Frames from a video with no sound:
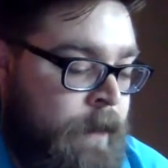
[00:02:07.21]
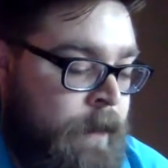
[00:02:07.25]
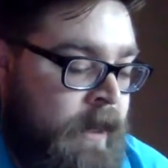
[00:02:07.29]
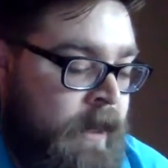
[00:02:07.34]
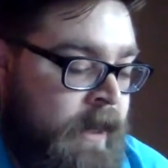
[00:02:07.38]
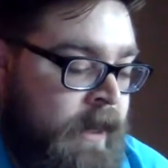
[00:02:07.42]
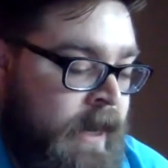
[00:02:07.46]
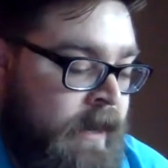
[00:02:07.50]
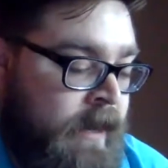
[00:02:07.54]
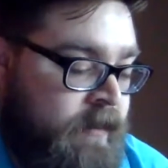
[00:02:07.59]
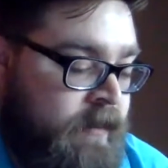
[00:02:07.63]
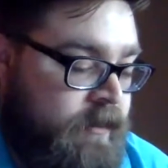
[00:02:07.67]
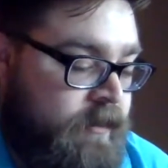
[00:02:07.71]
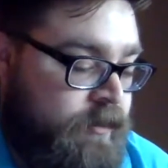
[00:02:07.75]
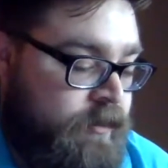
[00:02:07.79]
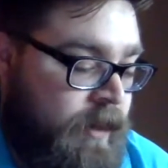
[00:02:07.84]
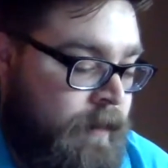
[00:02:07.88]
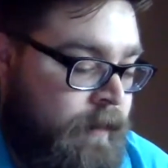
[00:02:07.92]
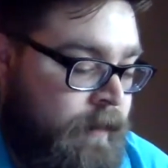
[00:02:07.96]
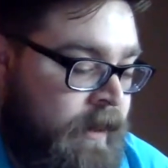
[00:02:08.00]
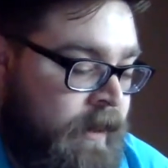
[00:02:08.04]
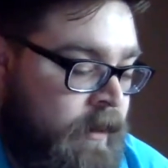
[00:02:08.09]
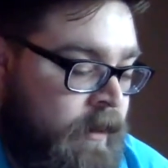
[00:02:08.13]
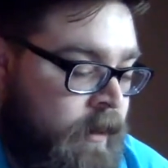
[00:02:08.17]
and has
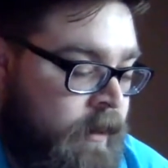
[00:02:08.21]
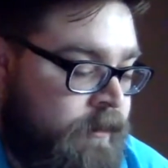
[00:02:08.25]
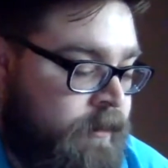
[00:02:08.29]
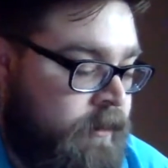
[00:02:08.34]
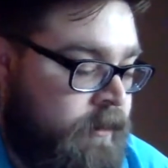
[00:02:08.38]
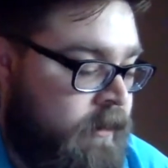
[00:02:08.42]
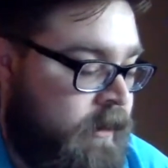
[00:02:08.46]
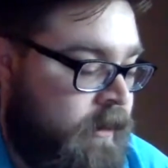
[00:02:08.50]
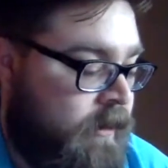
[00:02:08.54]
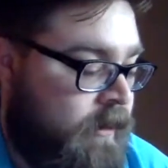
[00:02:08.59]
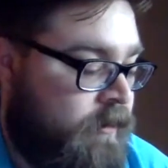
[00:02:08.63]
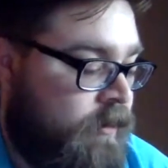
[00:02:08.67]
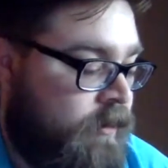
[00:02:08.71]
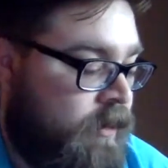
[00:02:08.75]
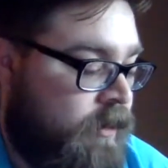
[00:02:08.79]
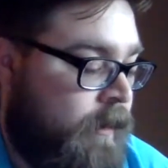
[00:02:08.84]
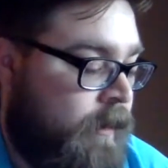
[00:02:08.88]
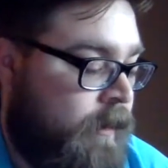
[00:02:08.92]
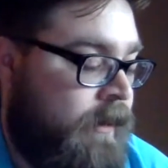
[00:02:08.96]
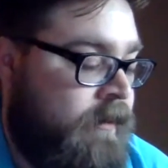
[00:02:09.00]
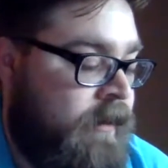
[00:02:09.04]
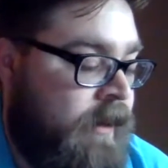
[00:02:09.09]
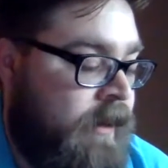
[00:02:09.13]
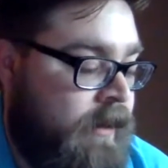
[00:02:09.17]
extremely altered its
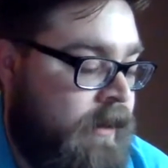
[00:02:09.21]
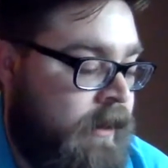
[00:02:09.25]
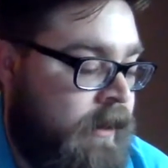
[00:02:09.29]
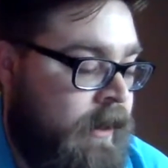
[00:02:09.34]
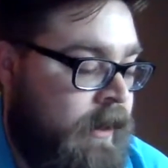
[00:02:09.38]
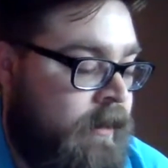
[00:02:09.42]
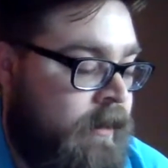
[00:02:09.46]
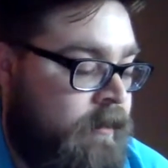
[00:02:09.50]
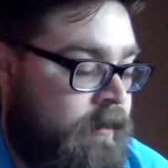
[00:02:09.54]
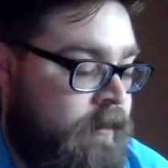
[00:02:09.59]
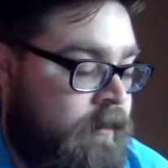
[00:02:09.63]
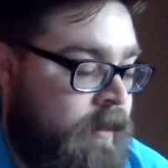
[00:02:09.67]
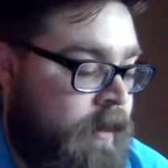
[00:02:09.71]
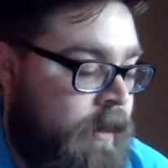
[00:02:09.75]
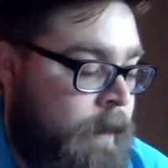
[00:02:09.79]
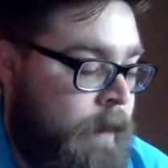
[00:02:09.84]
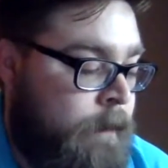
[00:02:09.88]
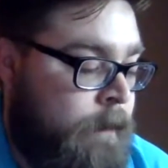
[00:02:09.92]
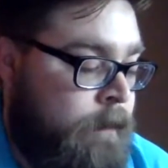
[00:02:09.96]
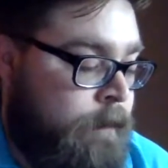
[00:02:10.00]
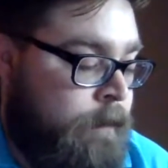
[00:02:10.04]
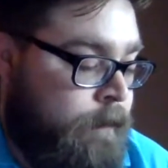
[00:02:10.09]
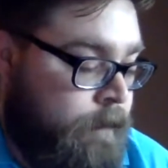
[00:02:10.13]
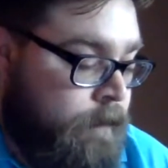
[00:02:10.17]
growing techniques.
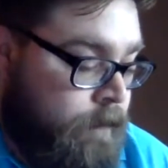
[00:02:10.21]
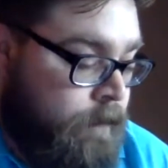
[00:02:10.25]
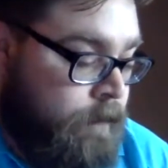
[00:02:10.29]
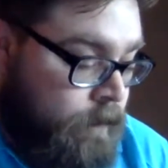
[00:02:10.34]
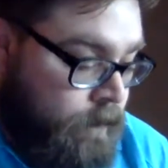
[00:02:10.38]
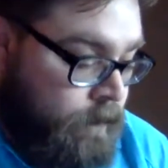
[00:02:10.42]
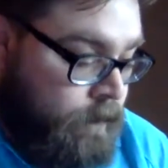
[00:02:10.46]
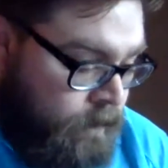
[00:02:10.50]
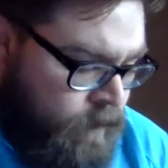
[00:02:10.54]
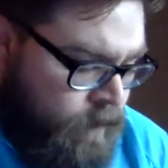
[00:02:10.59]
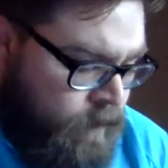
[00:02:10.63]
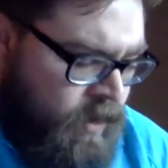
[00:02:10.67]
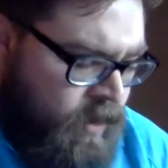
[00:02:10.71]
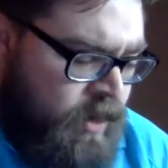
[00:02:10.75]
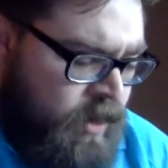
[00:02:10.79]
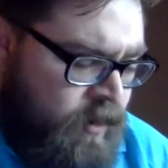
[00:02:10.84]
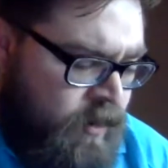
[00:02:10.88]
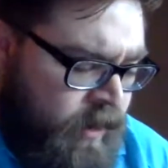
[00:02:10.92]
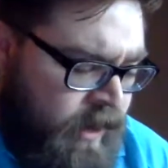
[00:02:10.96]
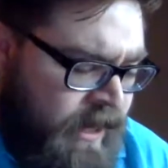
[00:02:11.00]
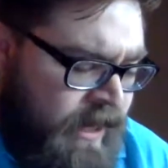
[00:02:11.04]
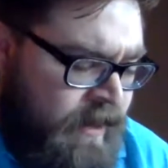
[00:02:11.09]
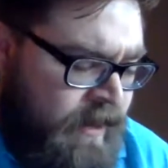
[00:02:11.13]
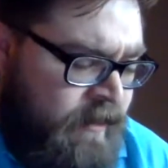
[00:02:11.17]

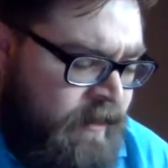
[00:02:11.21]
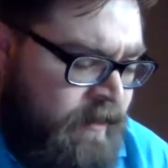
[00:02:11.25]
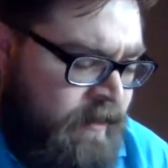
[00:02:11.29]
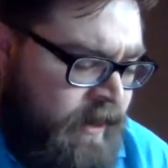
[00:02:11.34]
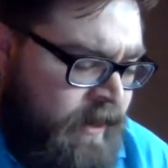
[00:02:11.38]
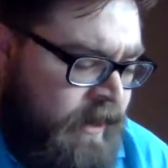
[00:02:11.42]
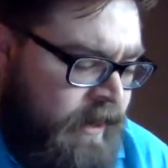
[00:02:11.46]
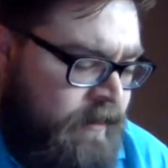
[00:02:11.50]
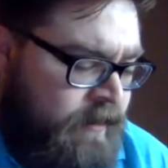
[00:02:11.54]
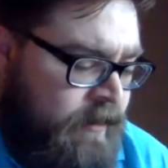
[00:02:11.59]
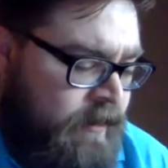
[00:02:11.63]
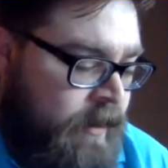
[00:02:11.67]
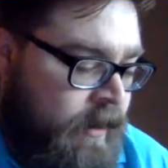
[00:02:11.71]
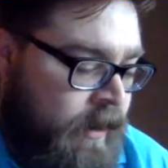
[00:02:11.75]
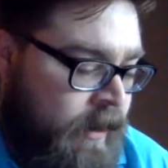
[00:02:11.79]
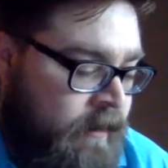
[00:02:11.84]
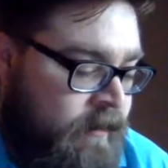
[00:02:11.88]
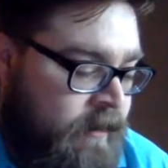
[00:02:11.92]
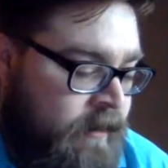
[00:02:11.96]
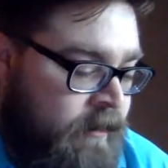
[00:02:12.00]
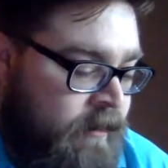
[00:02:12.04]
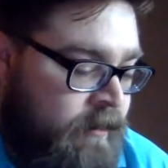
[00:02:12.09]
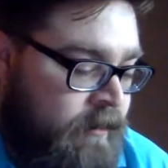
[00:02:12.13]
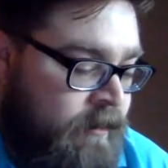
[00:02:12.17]
Greening disease
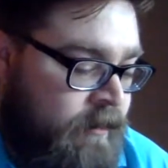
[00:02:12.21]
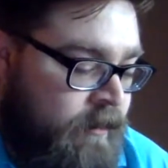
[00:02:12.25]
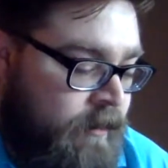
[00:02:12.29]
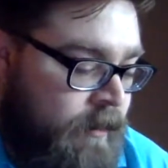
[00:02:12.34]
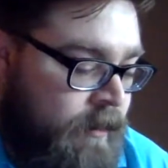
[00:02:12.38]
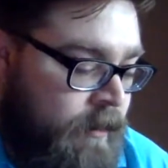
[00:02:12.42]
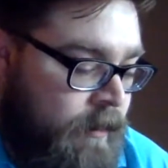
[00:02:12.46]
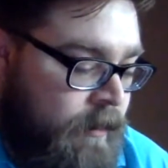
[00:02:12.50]
causes